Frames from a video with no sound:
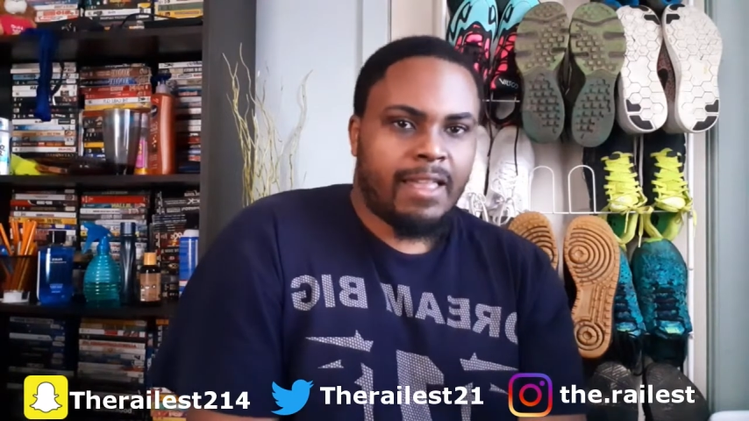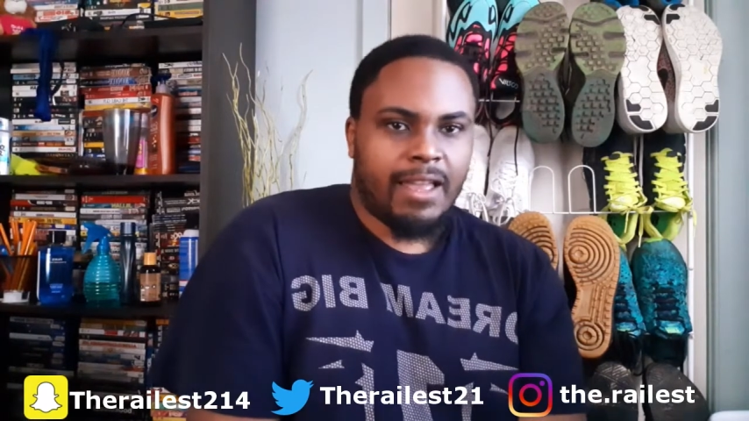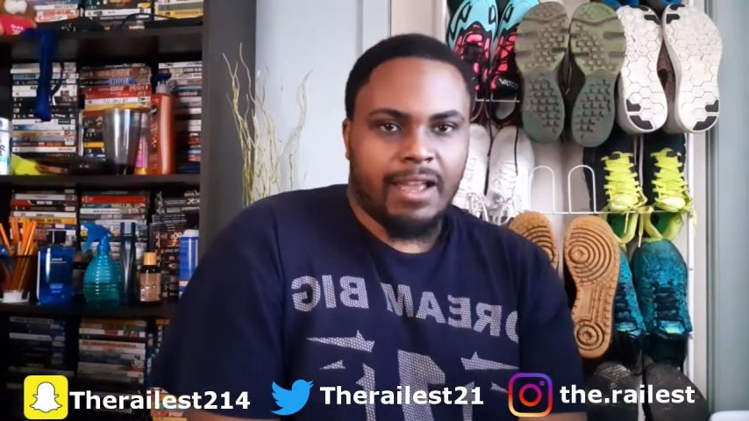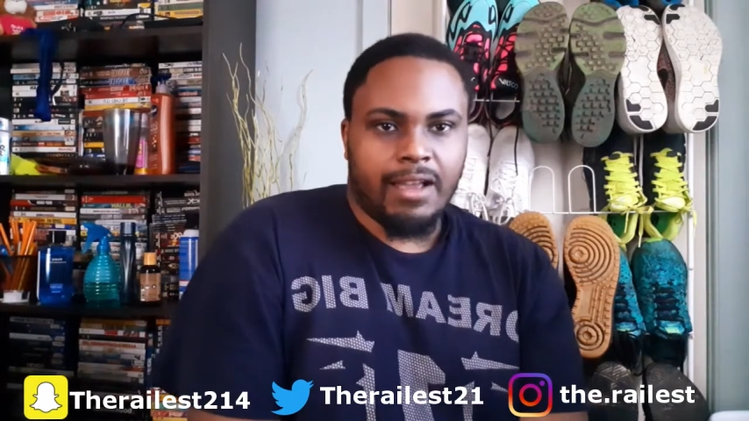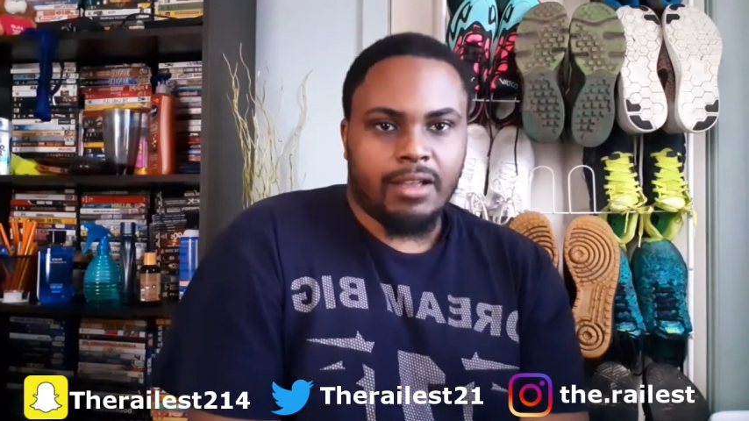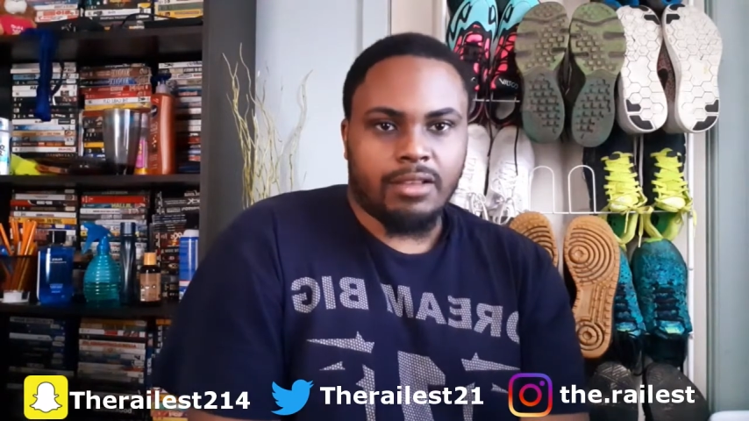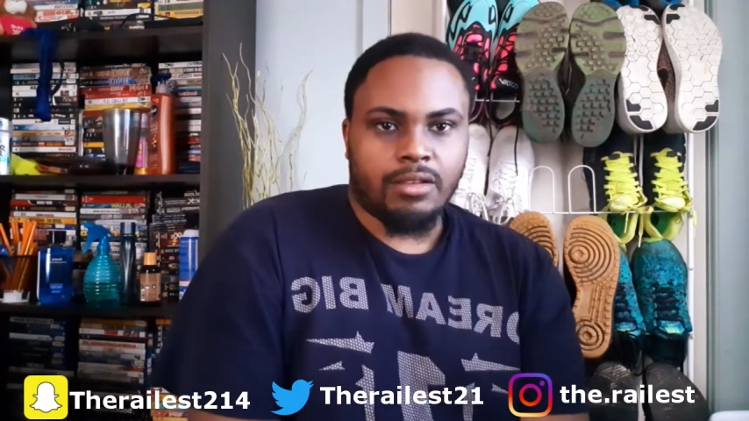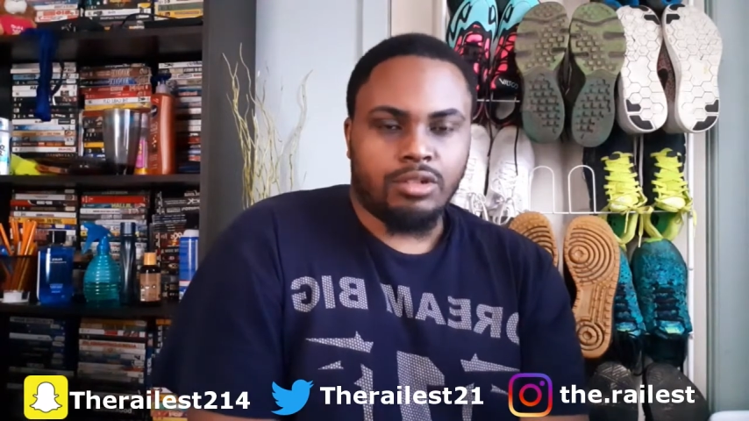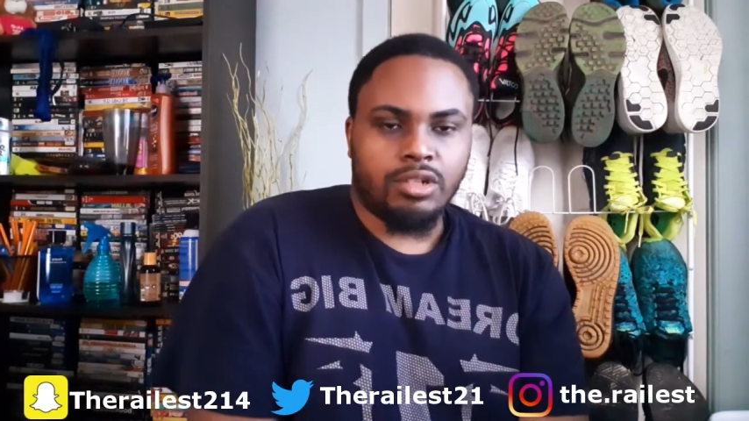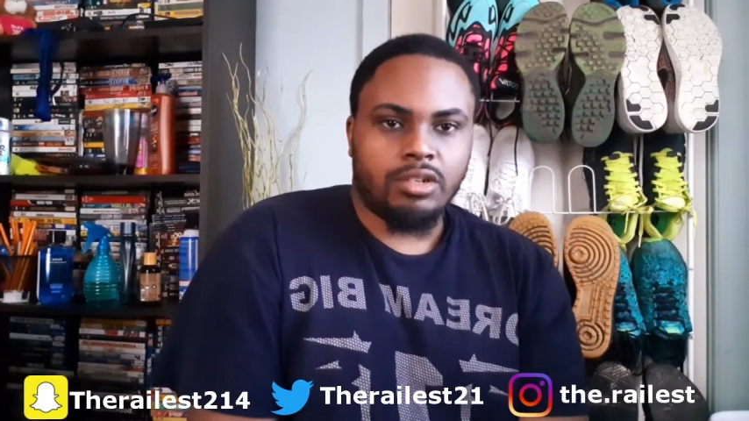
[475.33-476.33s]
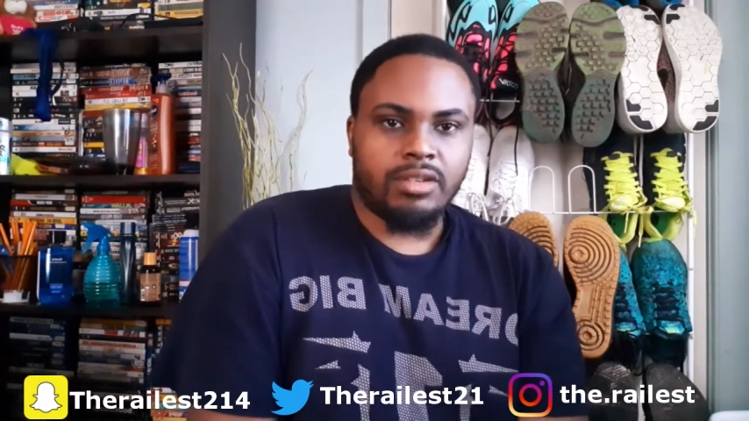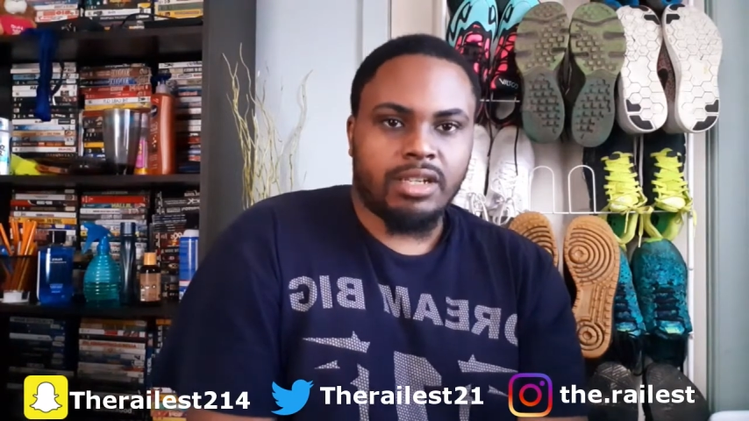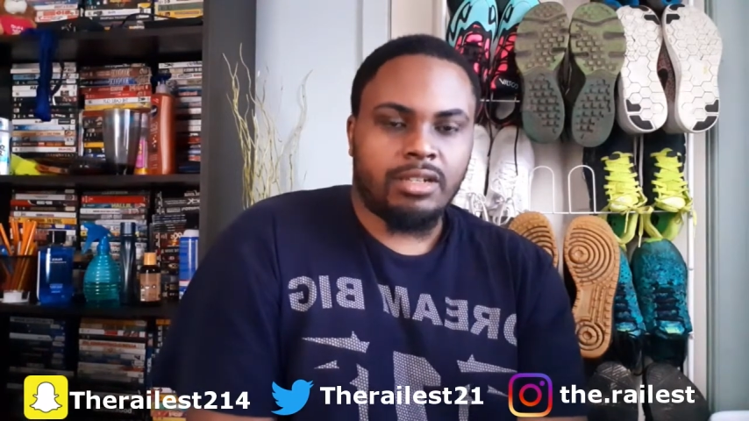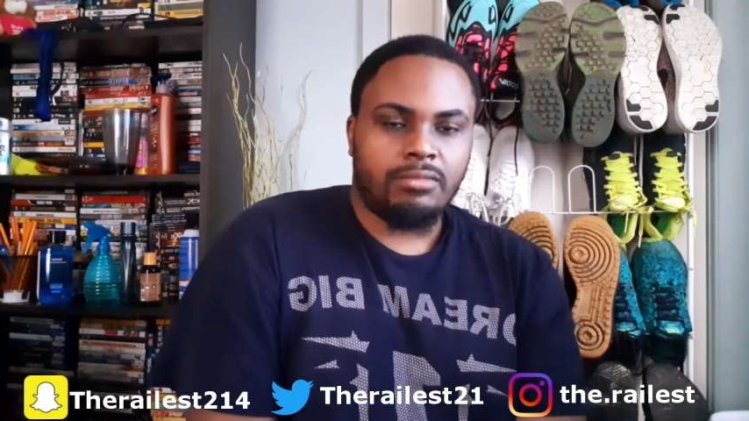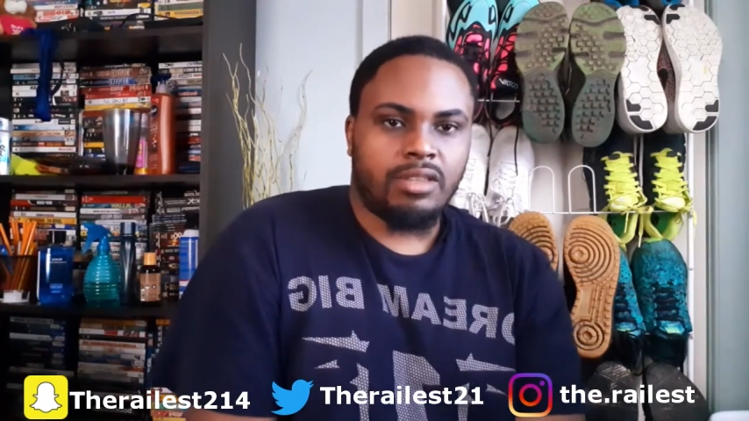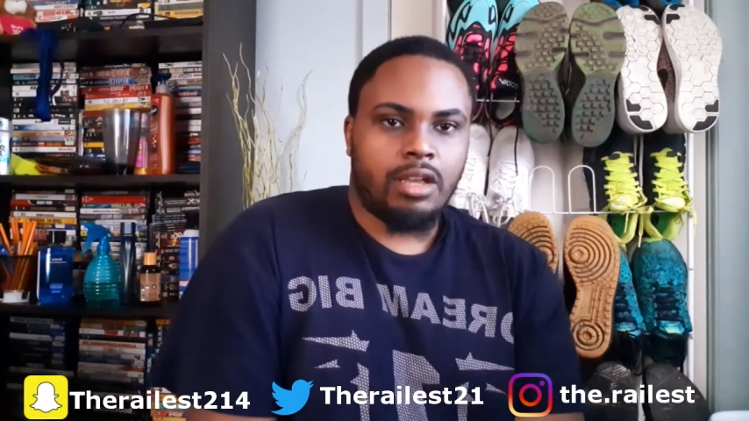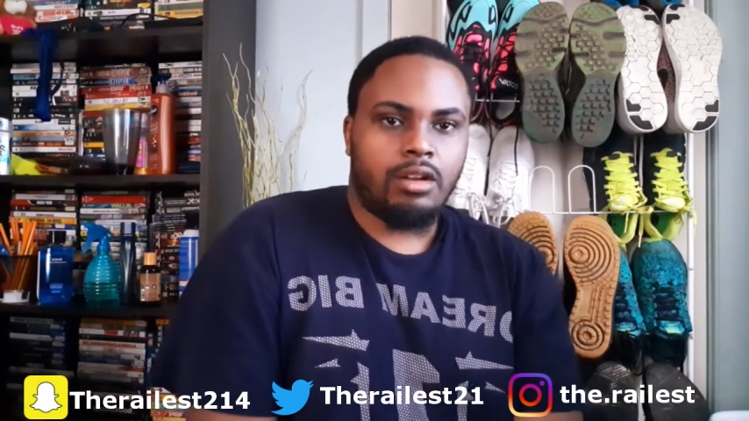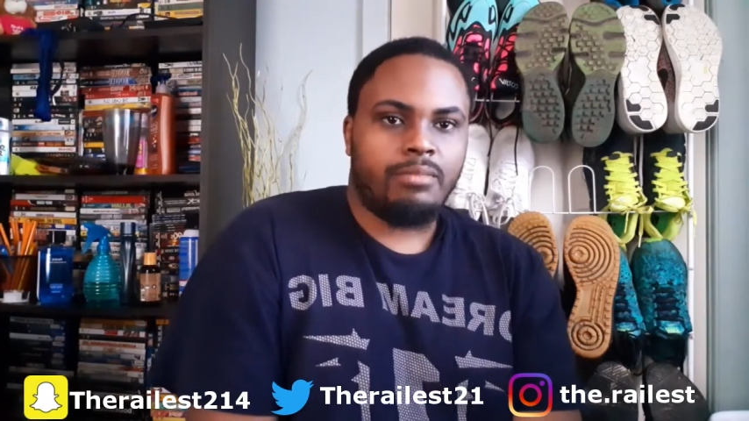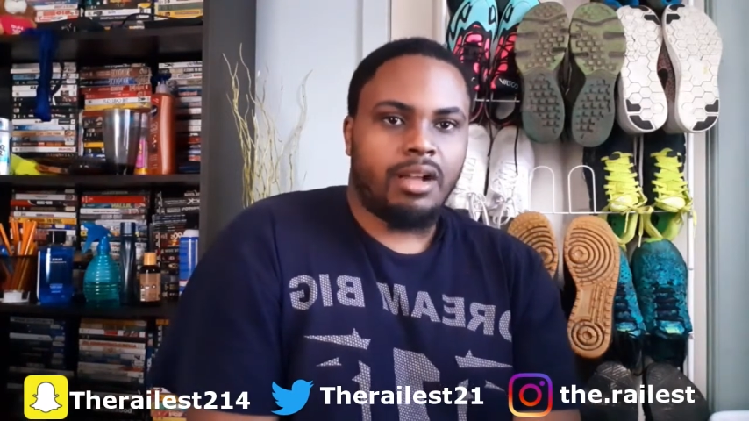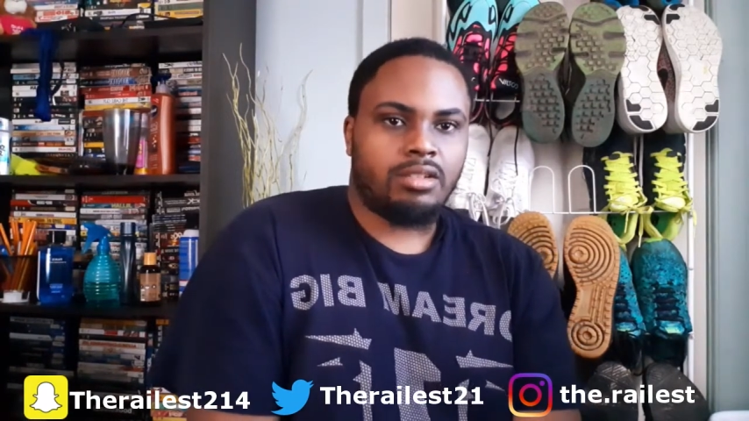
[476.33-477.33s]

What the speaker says: And the jury, they go back